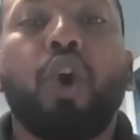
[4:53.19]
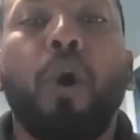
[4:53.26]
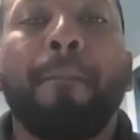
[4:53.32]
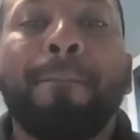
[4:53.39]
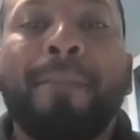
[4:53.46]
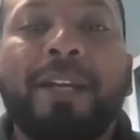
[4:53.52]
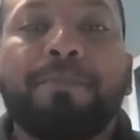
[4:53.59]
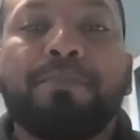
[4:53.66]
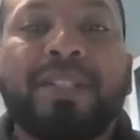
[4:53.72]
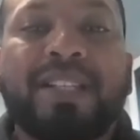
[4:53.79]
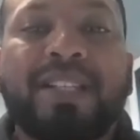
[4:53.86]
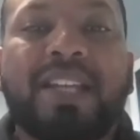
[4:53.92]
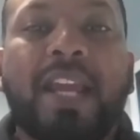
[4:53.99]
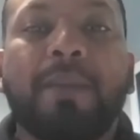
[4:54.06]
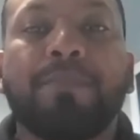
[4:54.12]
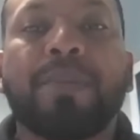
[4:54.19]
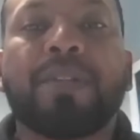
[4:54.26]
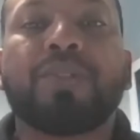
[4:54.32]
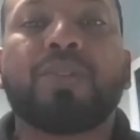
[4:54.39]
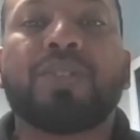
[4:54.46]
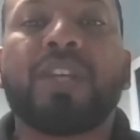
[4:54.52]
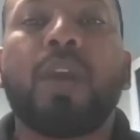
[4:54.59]
commitment
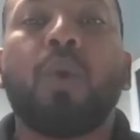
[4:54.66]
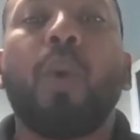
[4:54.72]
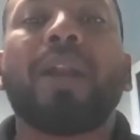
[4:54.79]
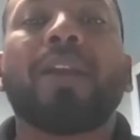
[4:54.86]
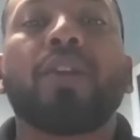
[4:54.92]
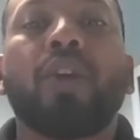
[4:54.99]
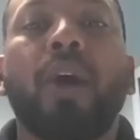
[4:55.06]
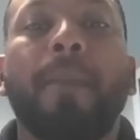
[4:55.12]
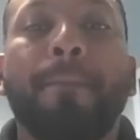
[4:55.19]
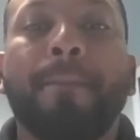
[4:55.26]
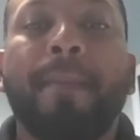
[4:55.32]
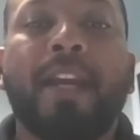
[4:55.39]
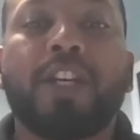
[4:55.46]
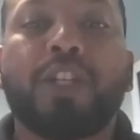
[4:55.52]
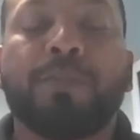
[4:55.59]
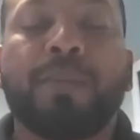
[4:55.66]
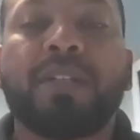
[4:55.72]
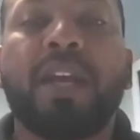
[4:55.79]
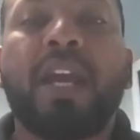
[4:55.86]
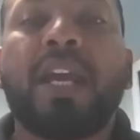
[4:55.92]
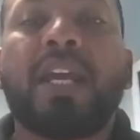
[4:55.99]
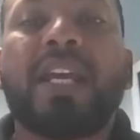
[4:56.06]
statements to say what top management